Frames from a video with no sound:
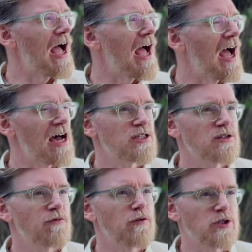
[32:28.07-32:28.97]

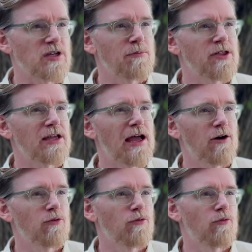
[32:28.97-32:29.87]
ask for something
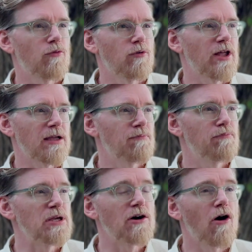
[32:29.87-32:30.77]
out, like
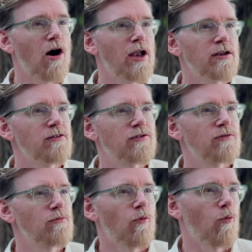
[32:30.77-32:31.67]
beyond
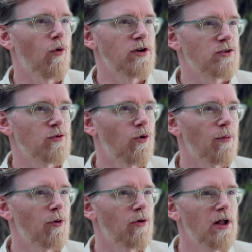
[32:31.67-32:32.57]
what is
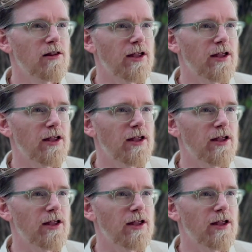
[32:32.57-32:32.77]
normal.